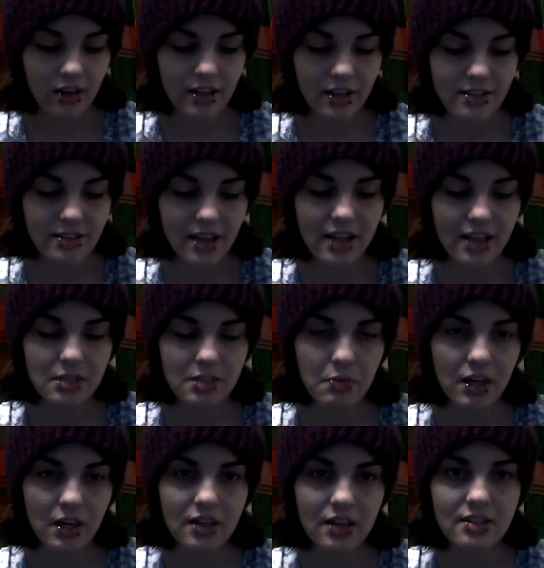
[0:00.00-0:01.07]
They say it's
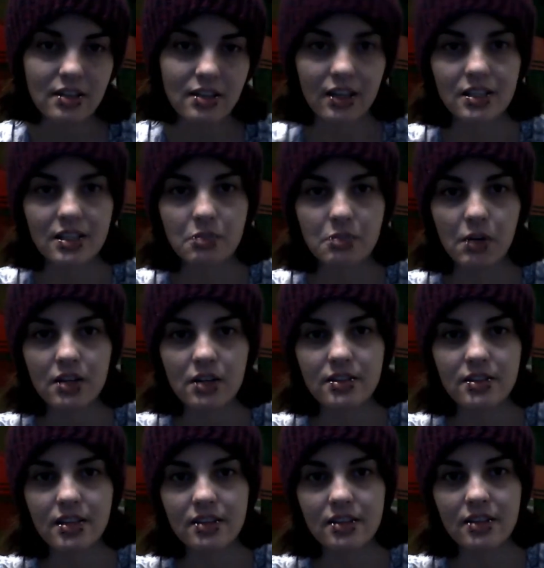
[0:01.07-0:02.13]
because the
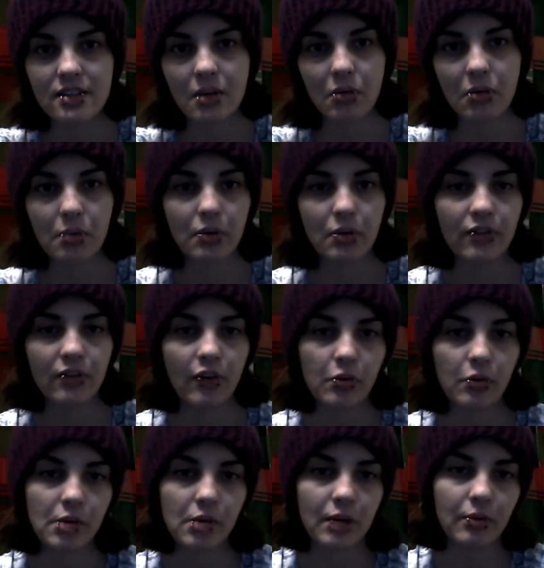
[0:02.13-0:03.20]
conspiracies, and they want to prove
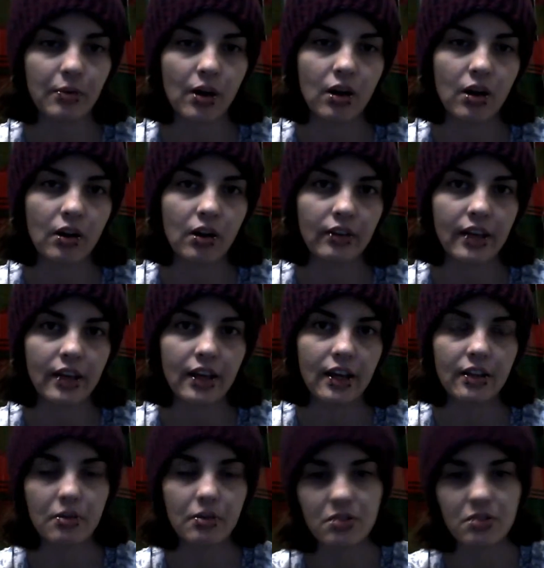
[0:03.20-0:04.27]
everybody wrong,
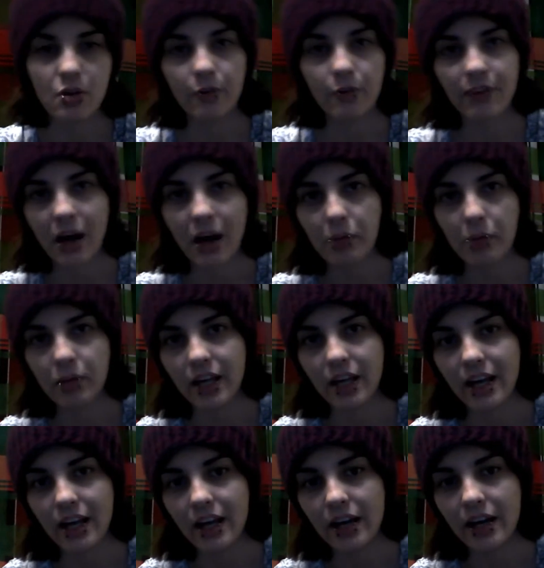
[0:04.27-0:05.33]
that there was no foul
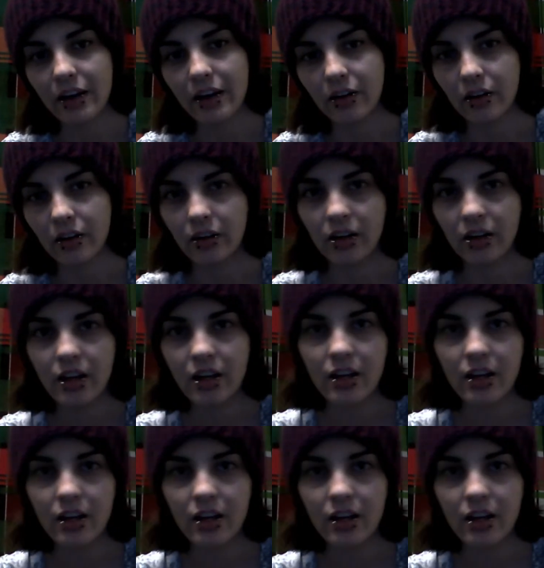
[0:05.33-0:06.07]
play or